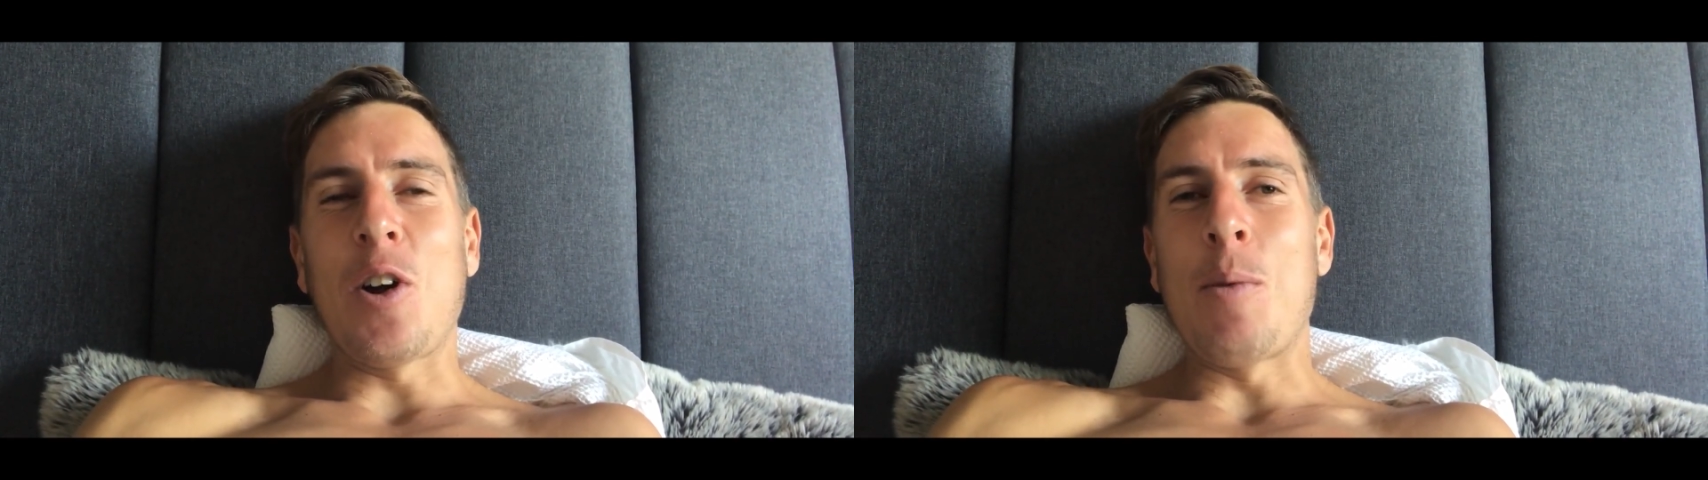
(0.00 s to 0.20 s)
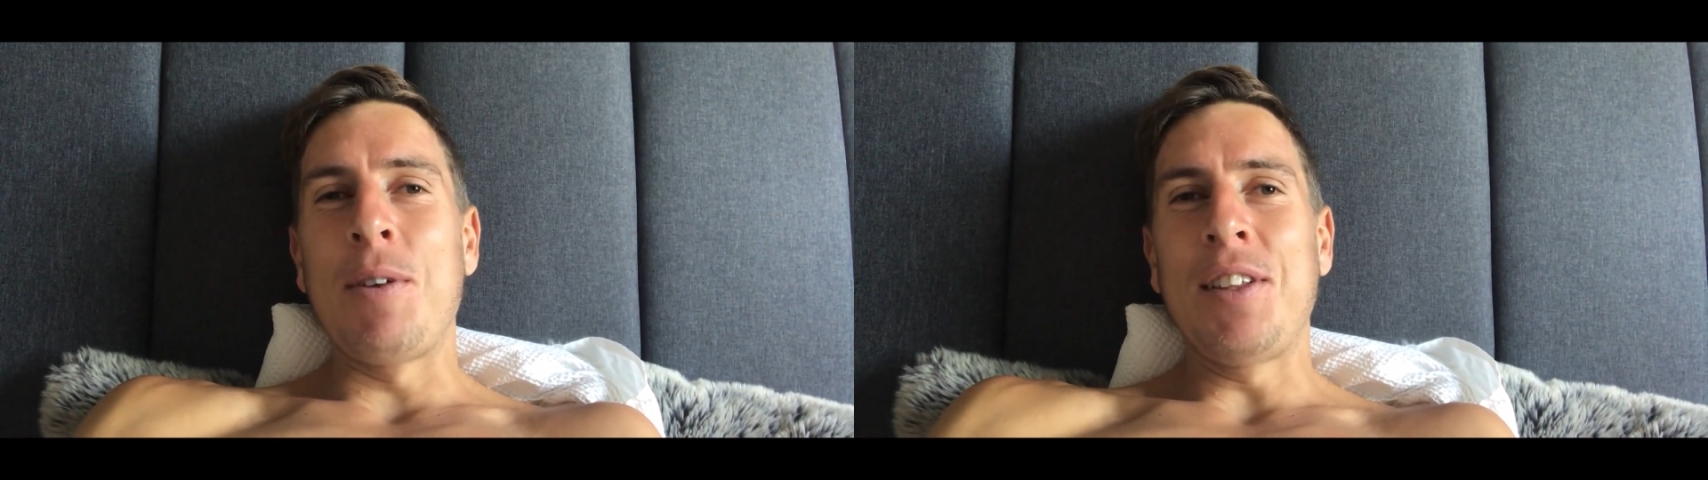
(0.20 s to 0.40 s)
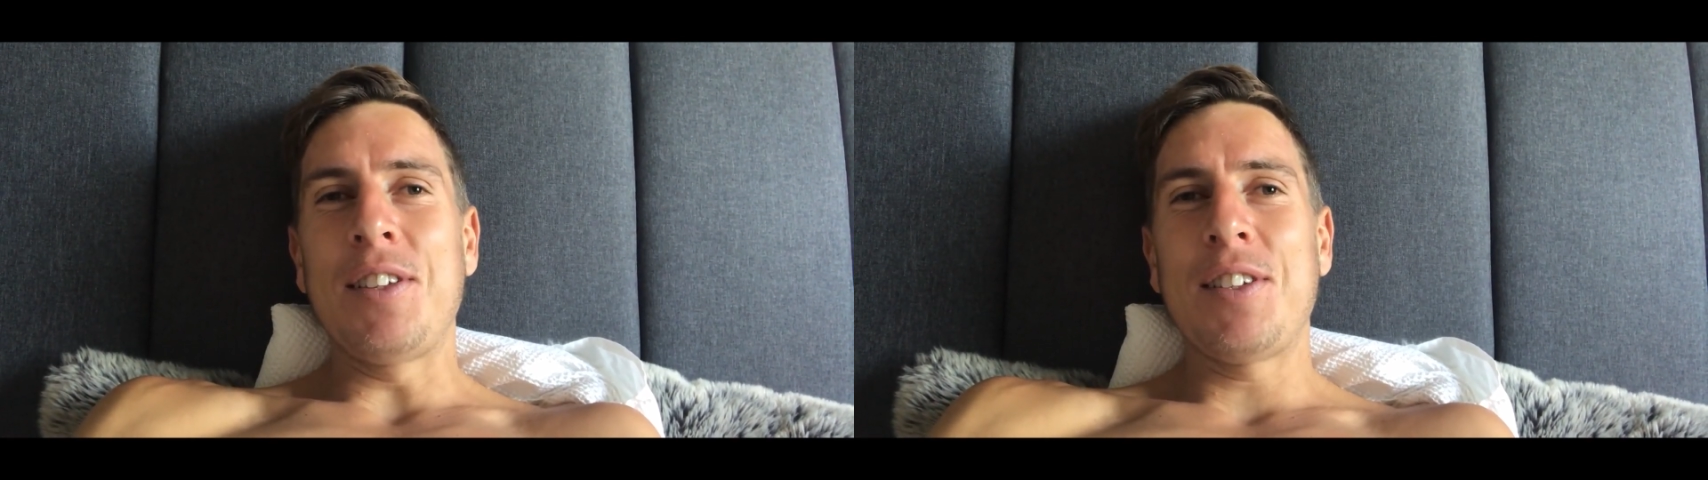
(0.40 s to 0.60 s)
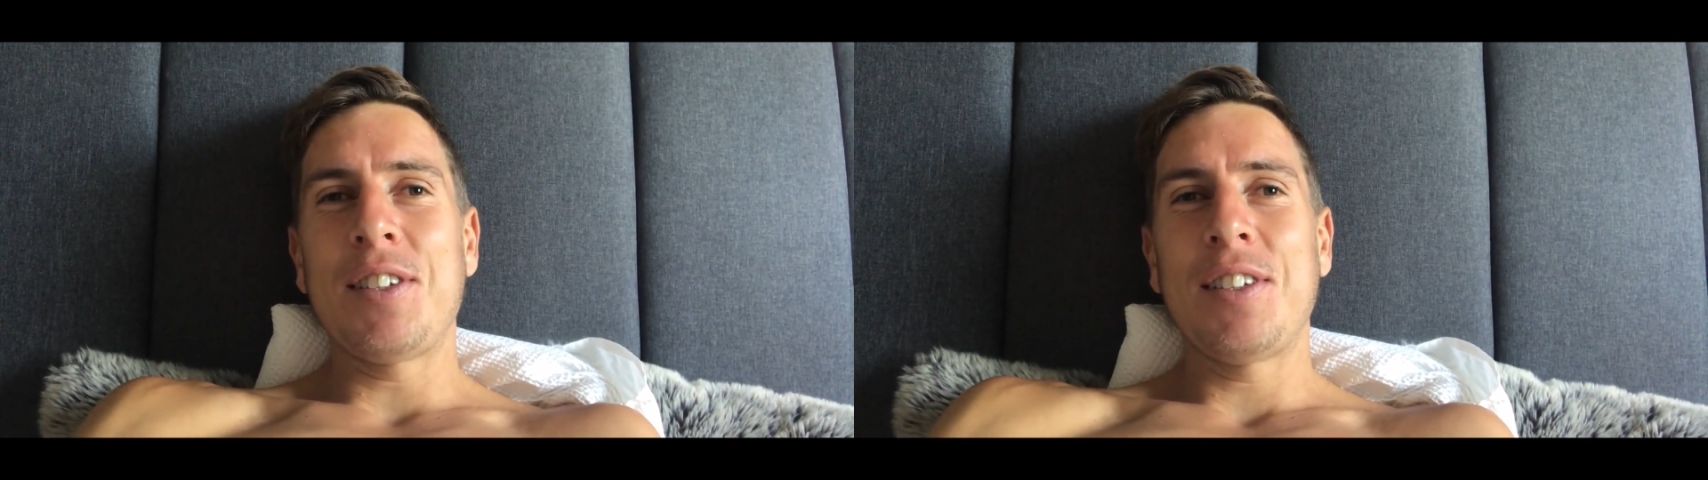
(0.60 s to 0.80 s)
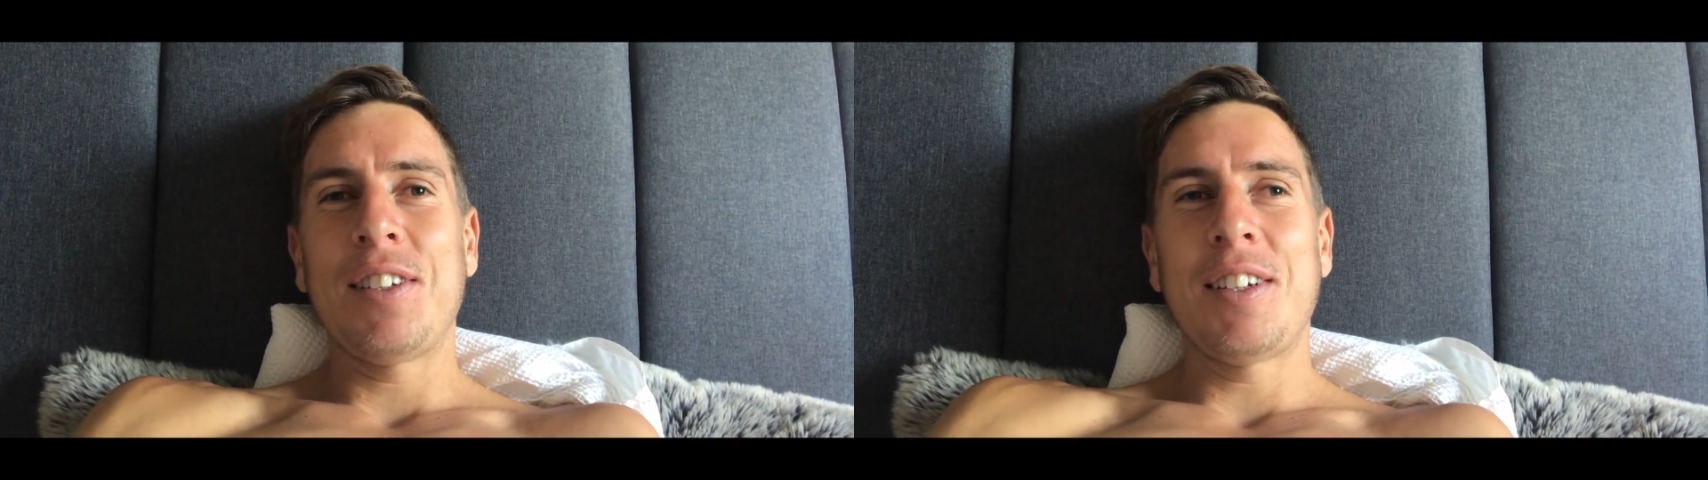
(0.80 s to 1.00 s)

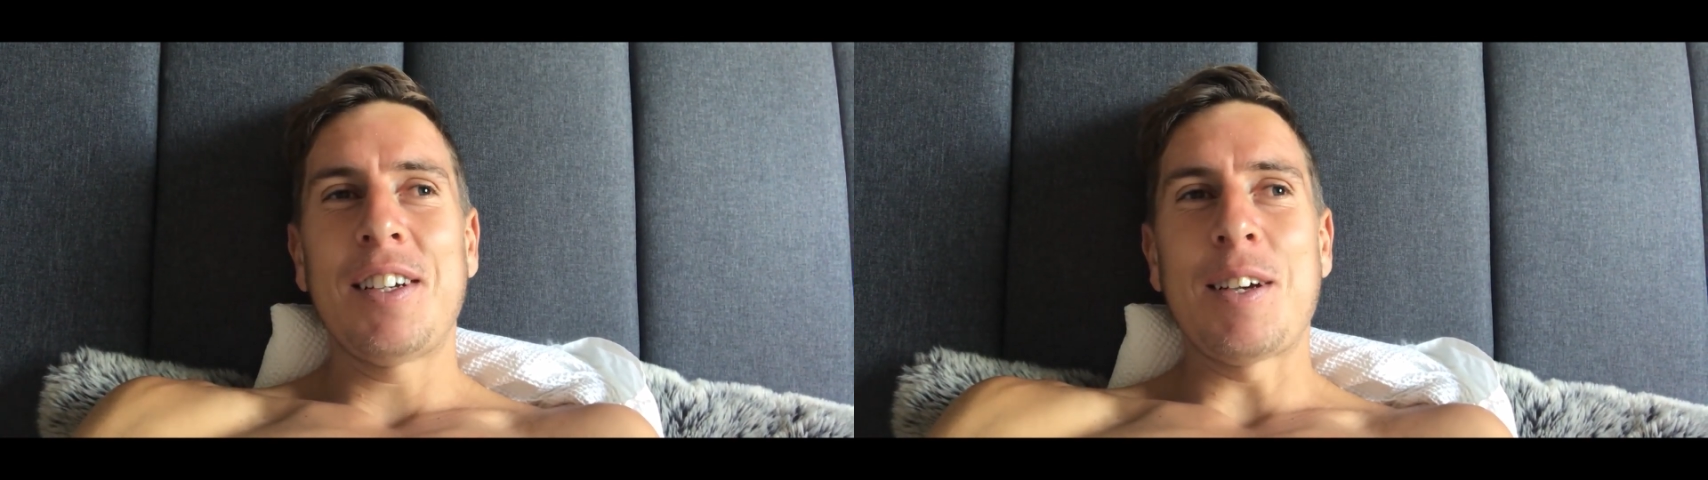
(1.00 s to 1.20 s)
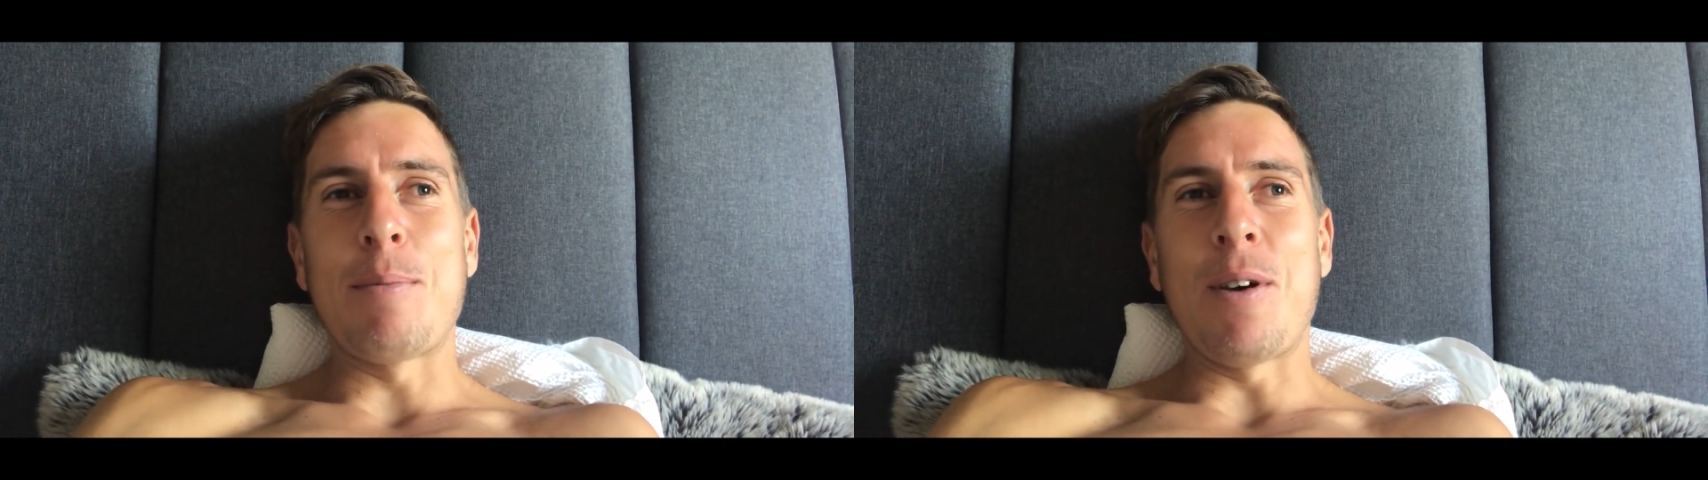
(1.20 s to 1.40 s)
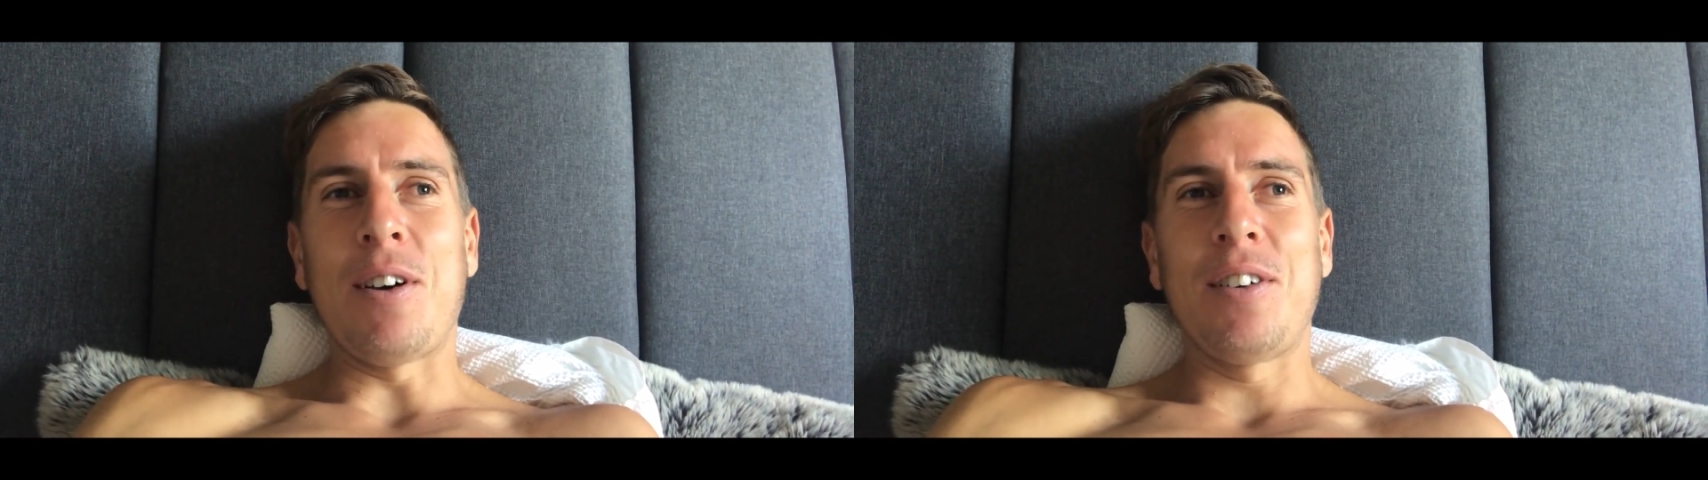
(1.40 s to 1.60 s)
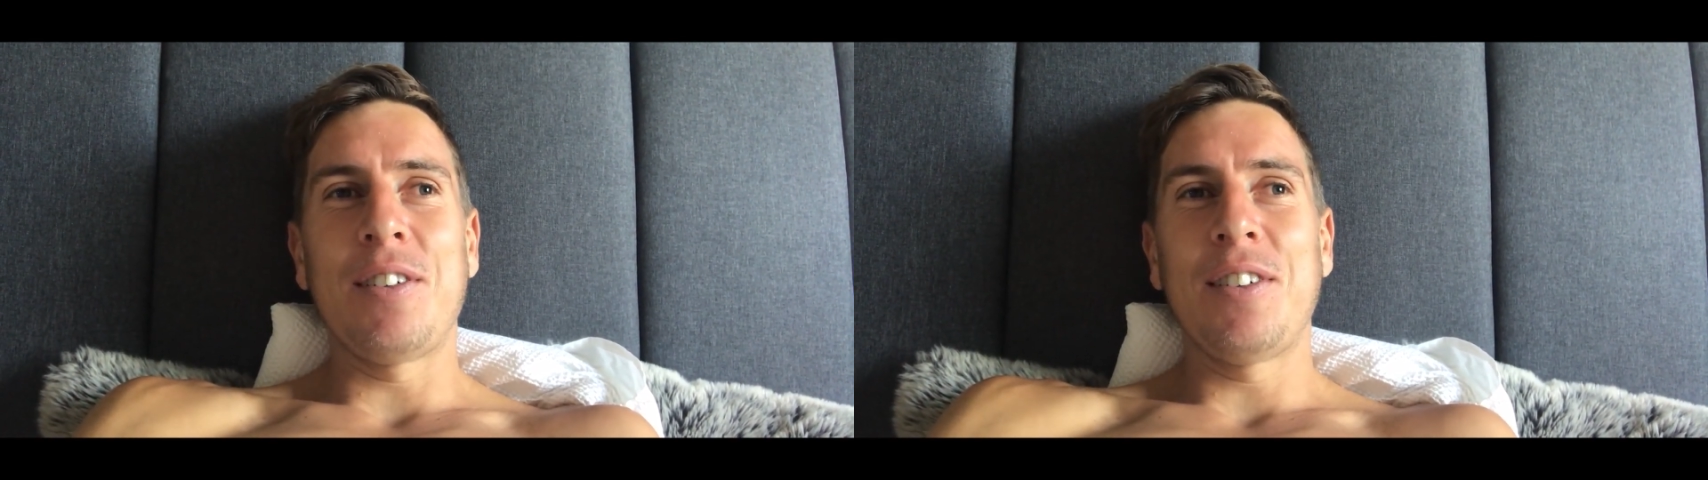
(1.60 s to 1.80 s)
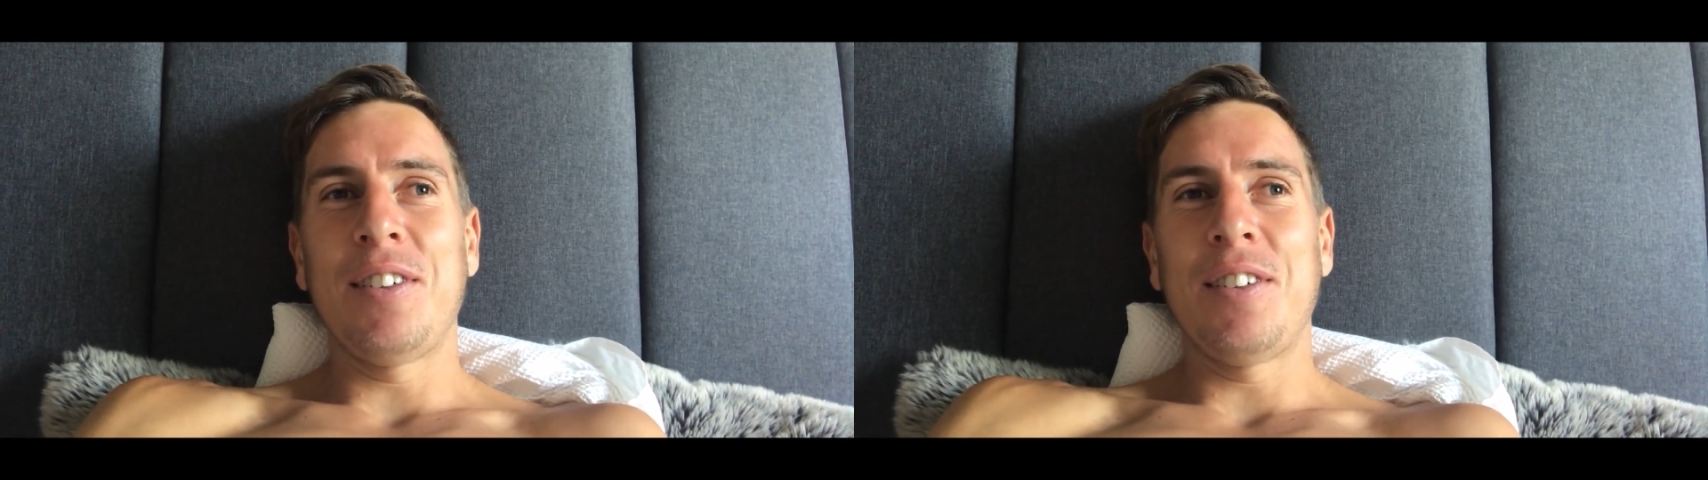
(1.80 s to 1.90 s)
comments about